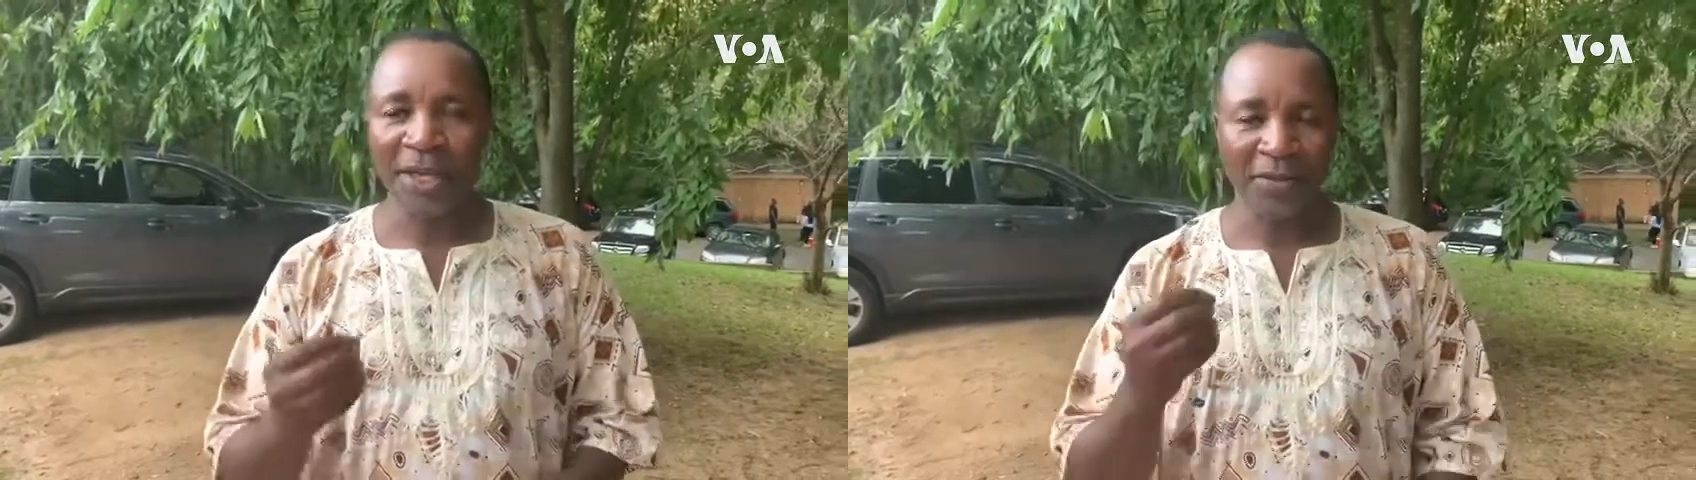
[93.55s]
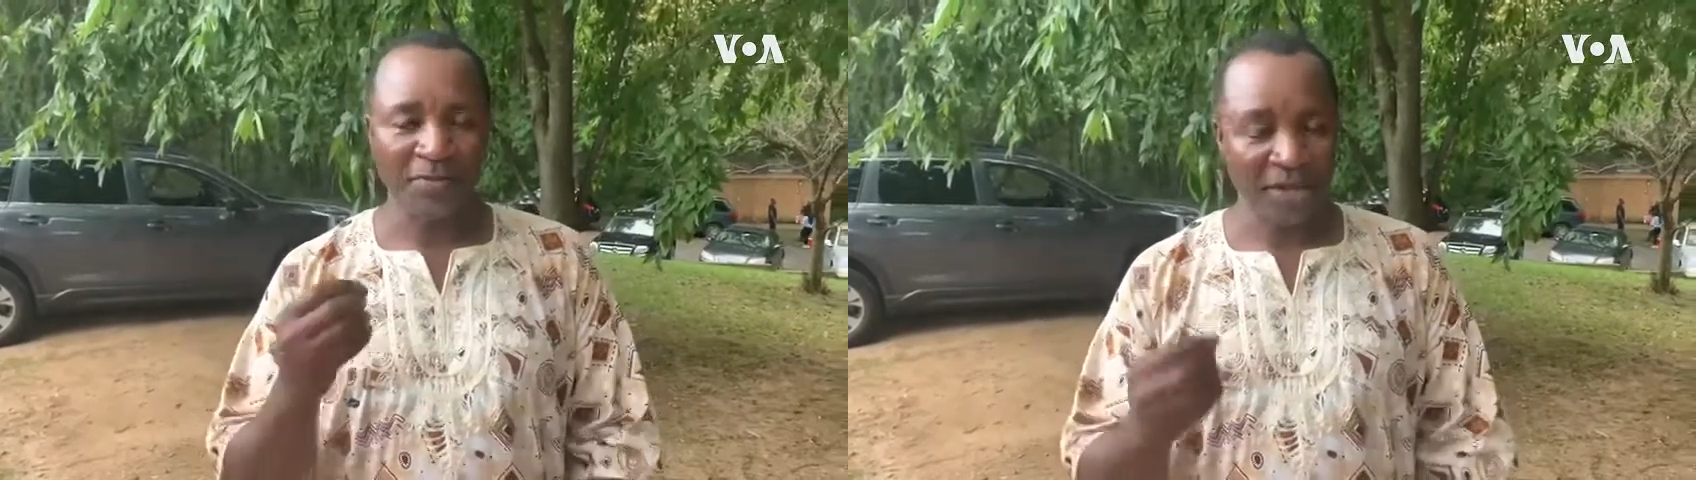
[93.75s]

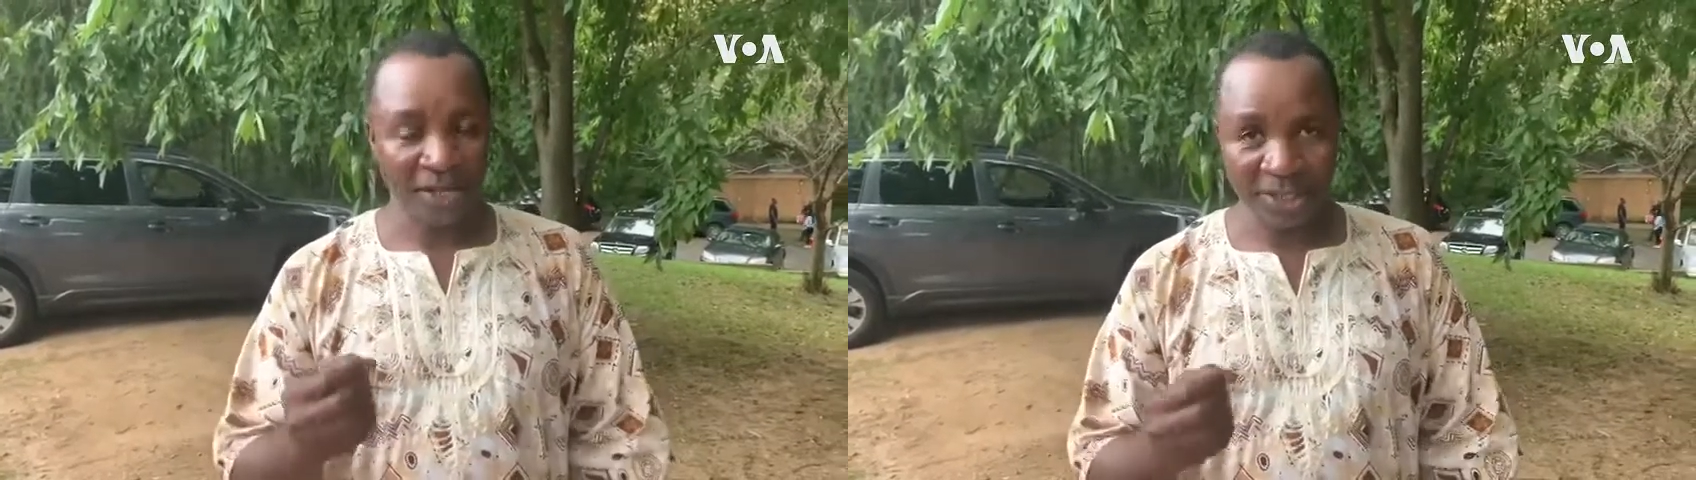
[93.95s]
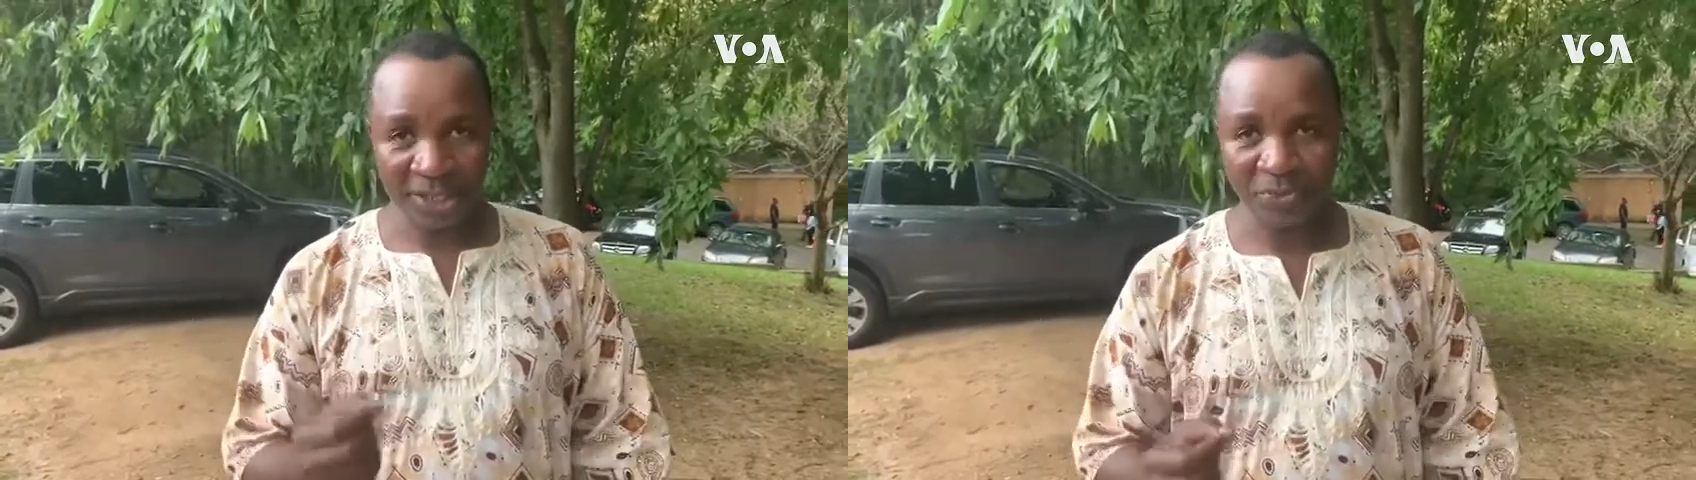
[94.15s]
He made
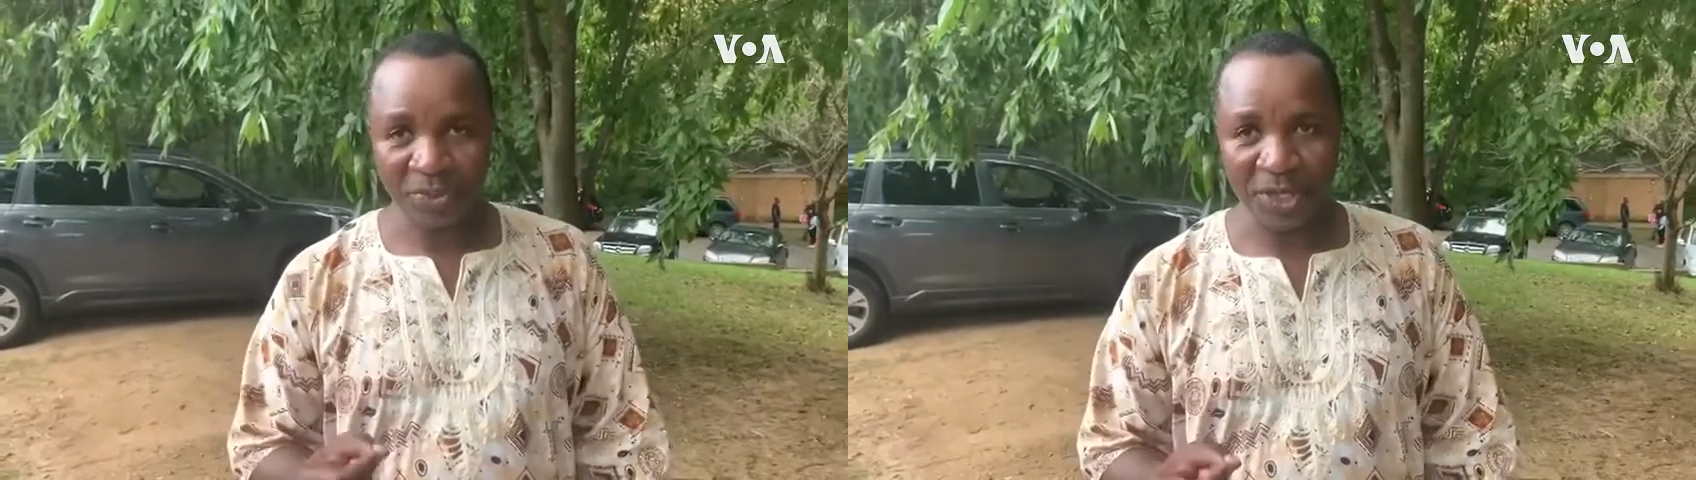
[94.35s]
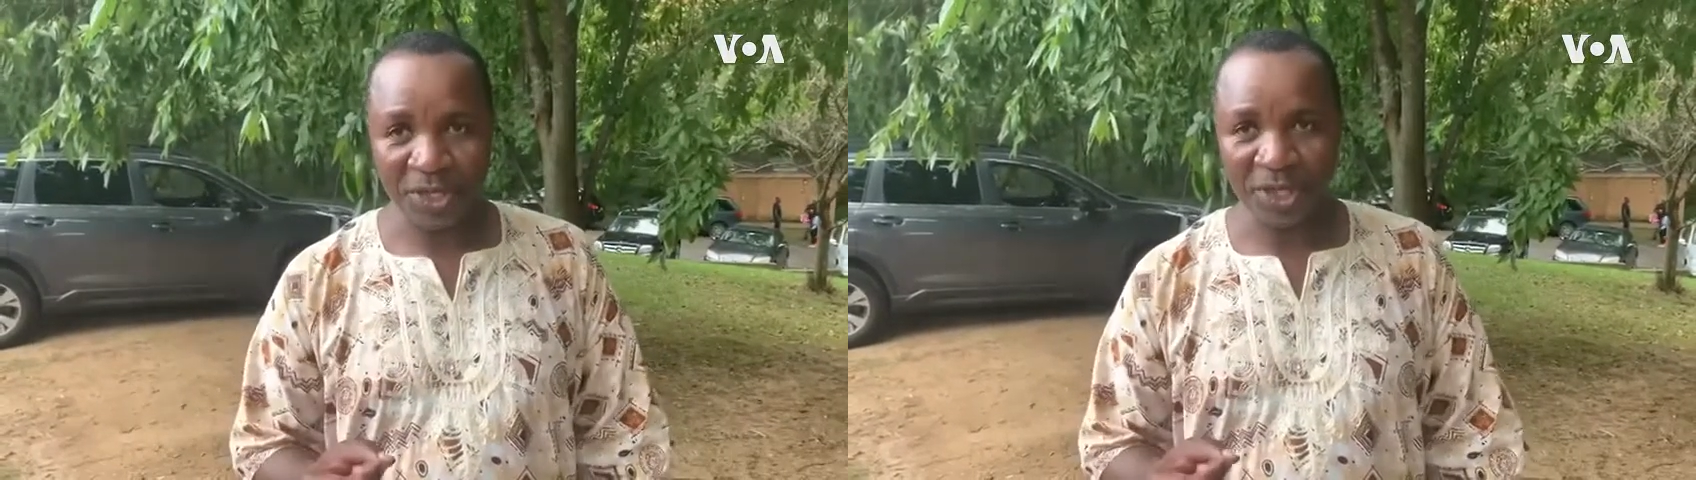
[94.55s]
this
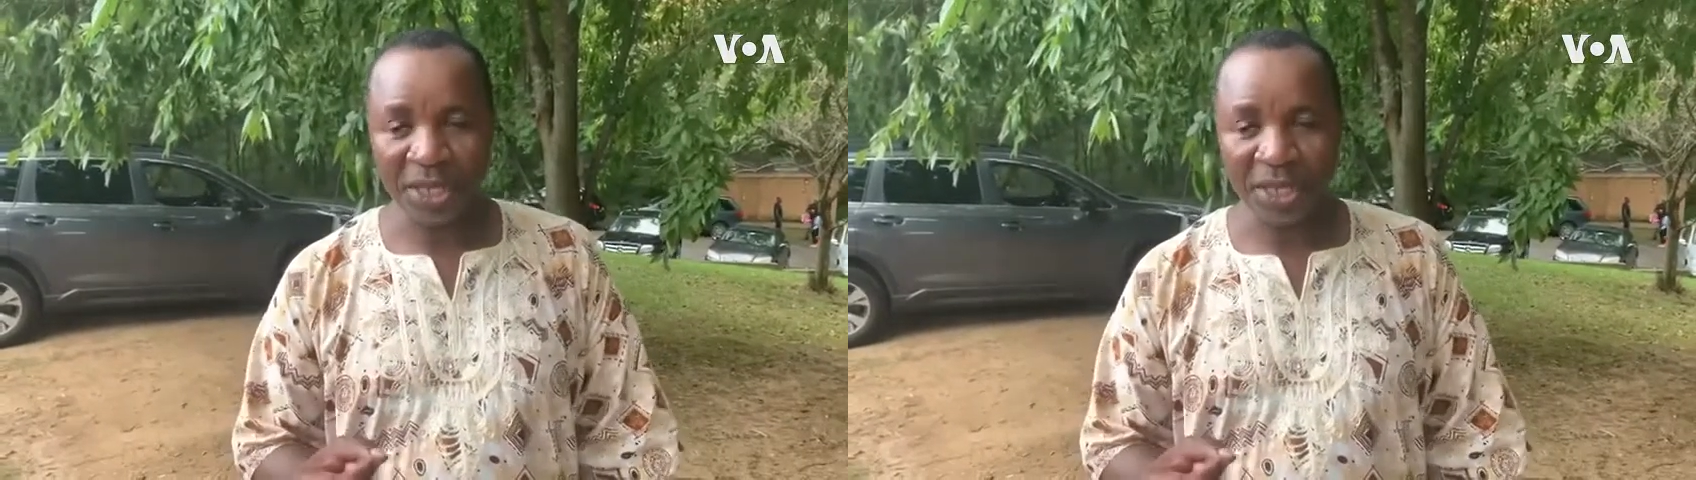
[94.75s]
speech,